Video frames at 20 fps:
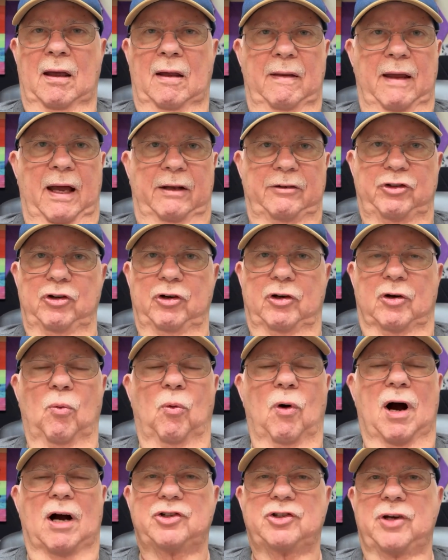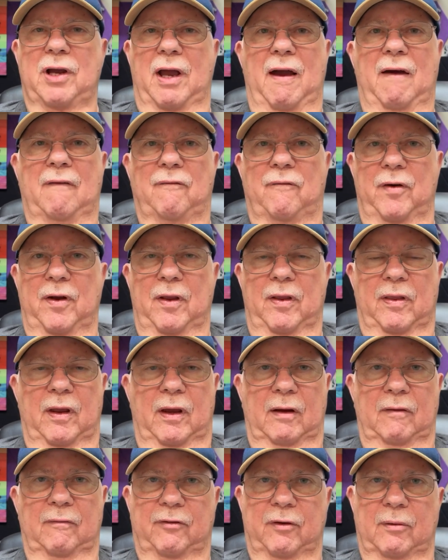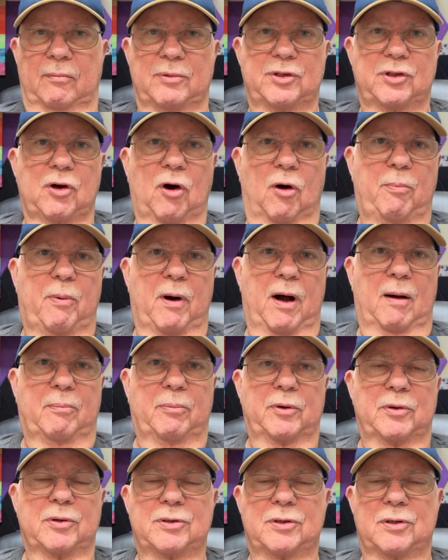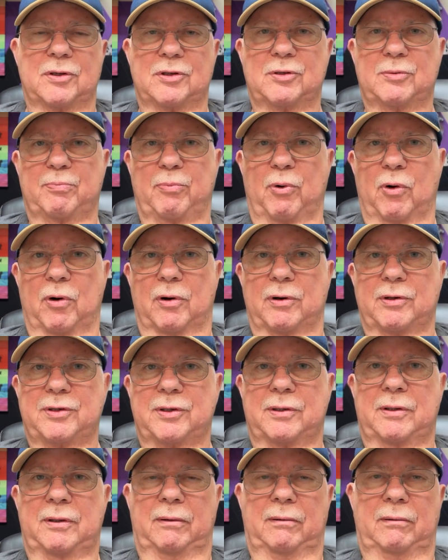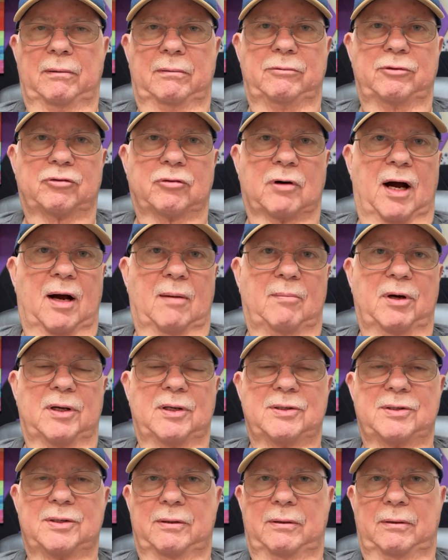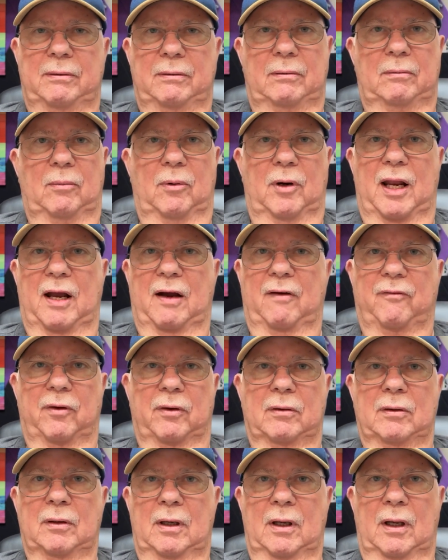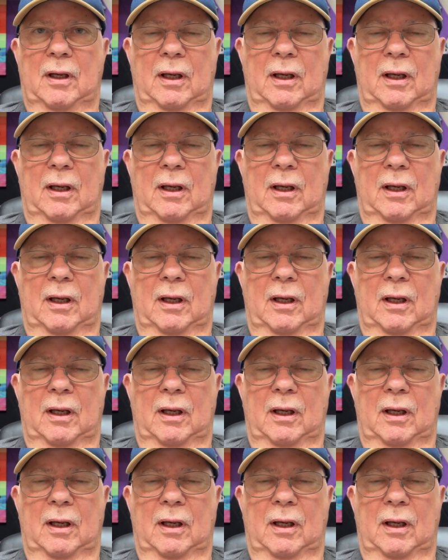that you can watch everything from soap operas to sports to dramas to whatever,